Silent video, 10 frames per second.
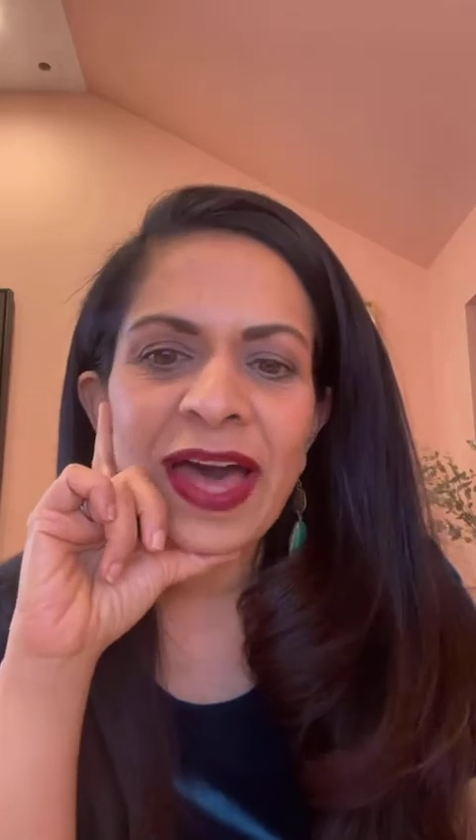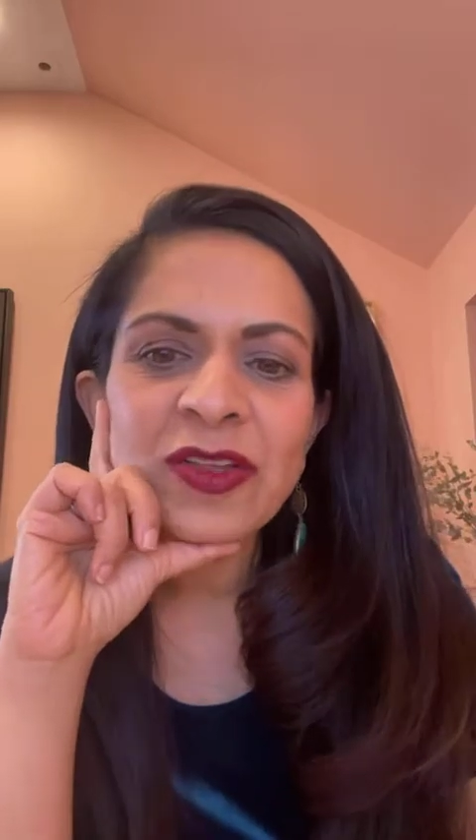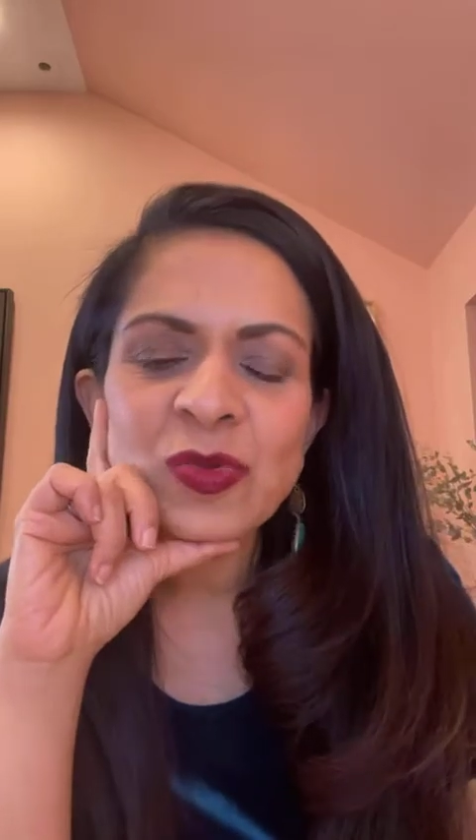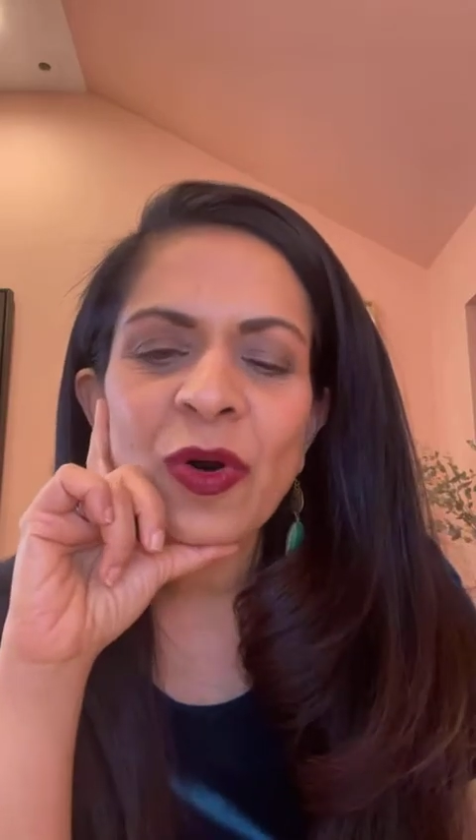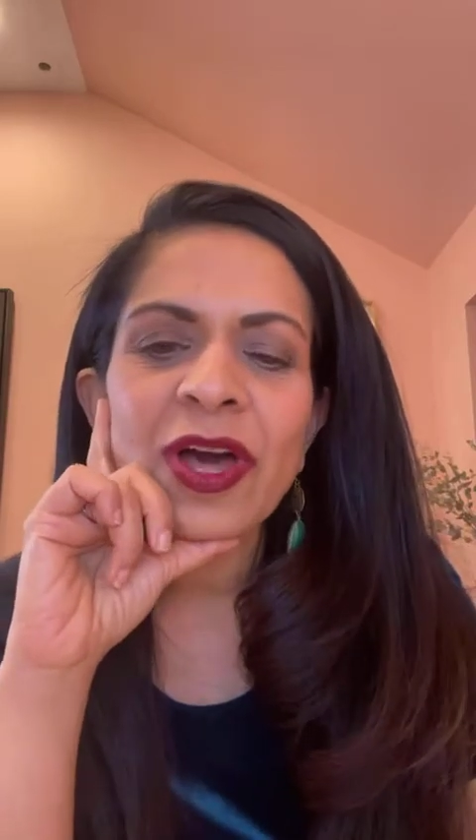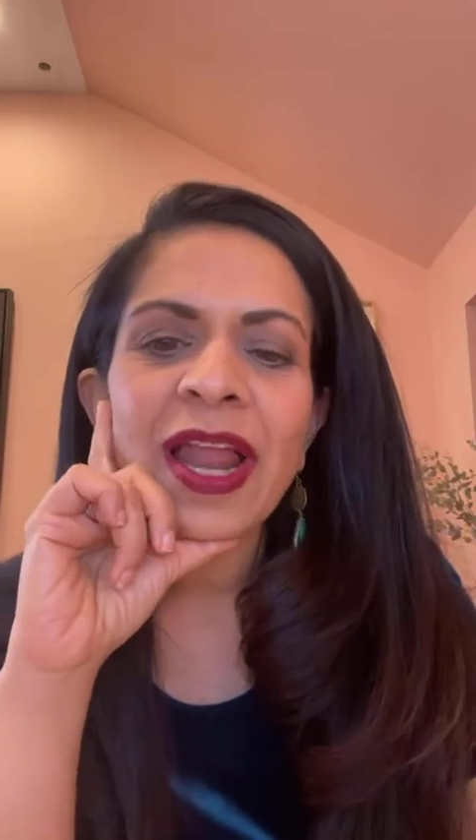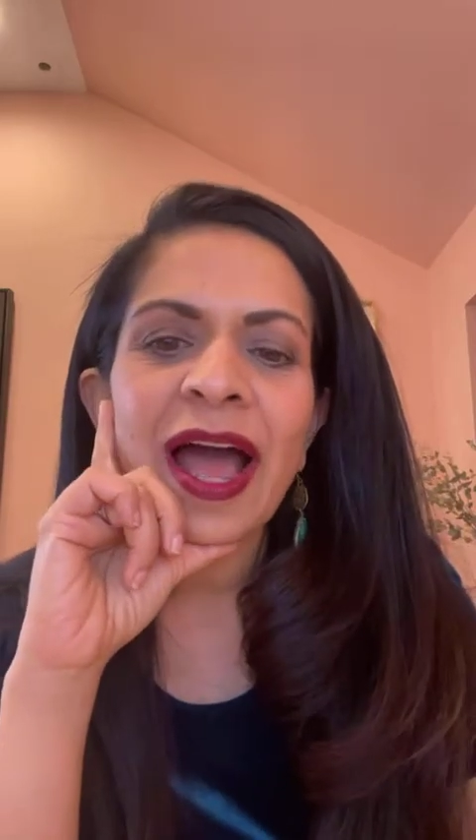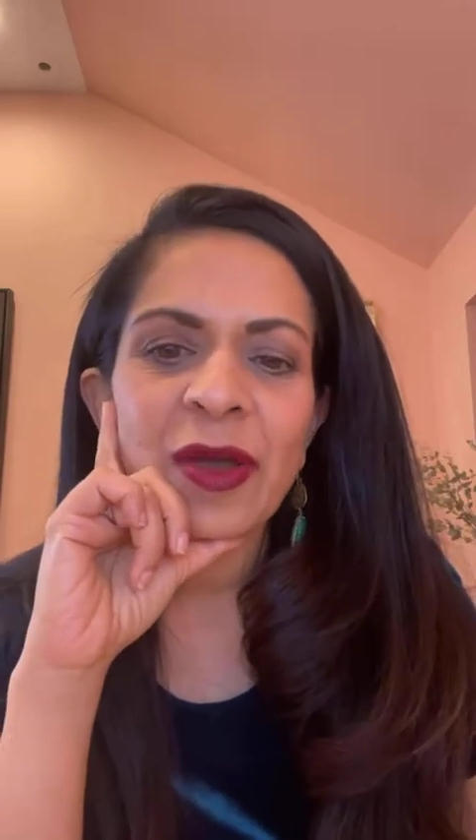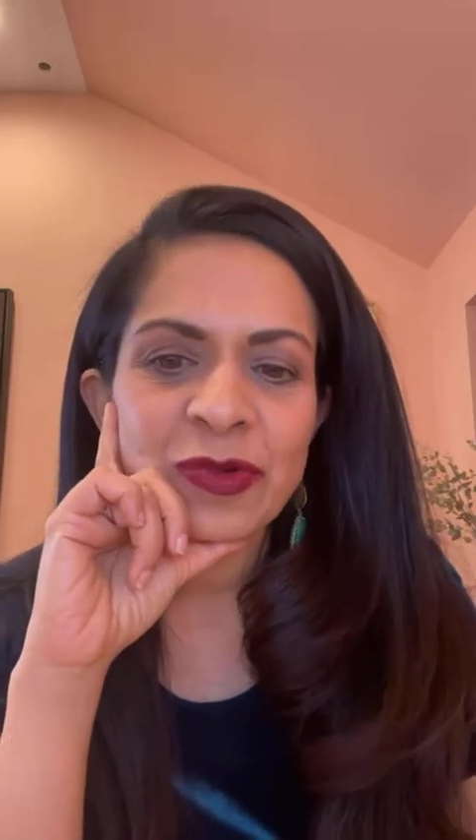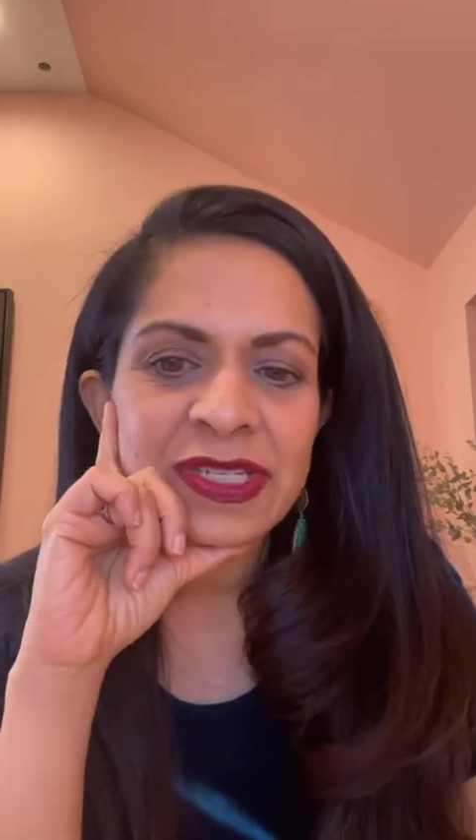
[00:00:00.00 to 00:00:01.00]
is what
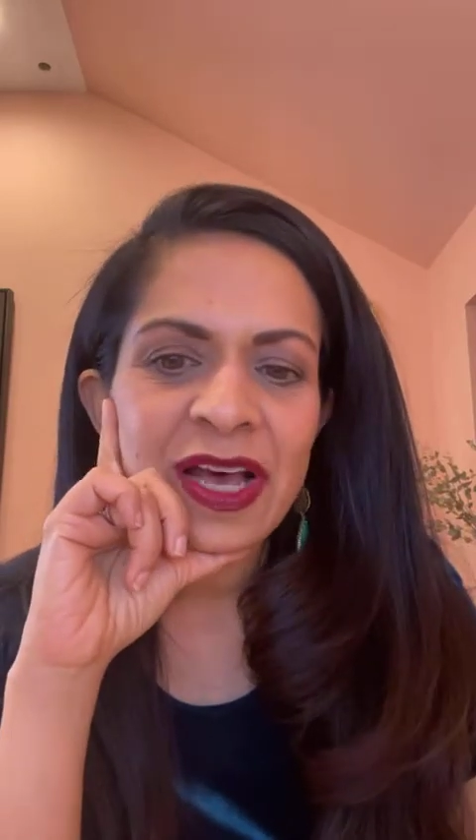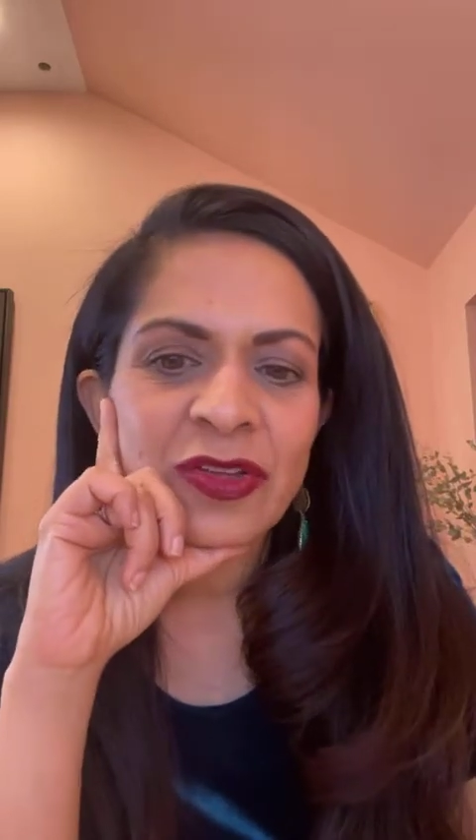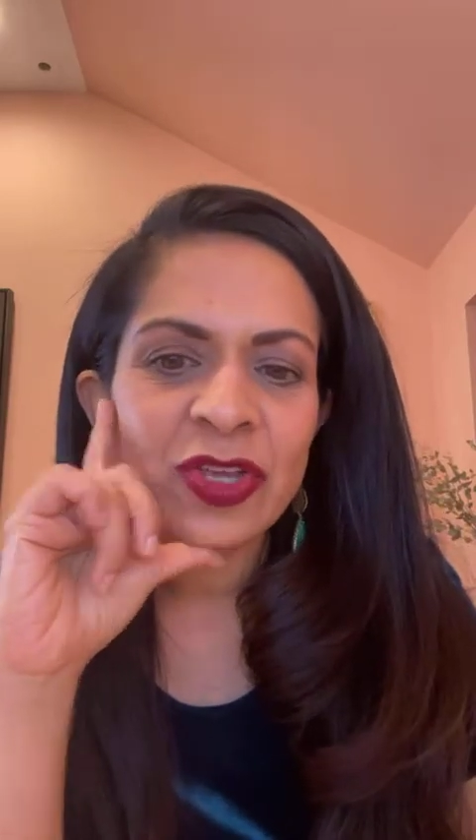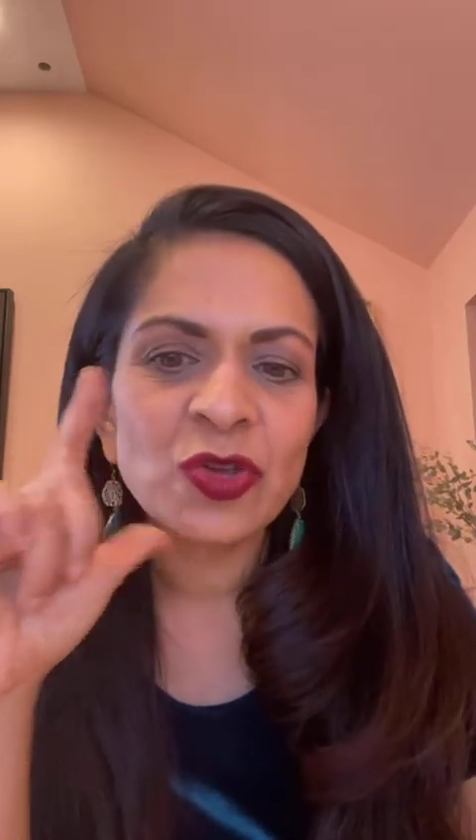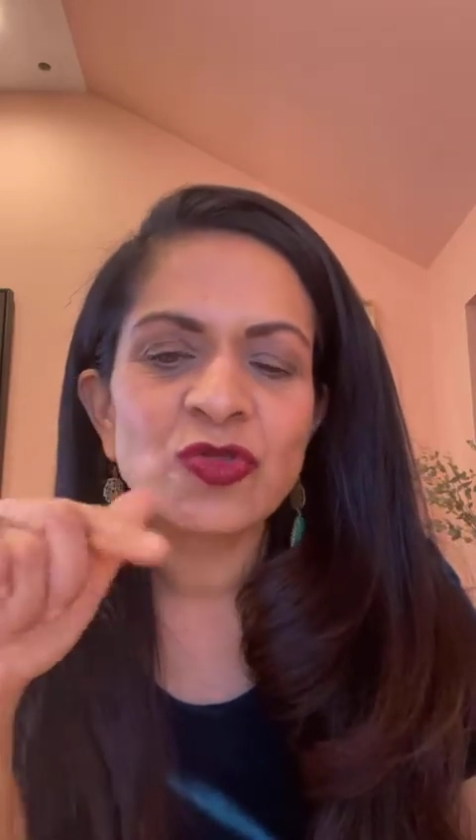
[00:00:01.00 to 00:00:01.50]
I would tell you.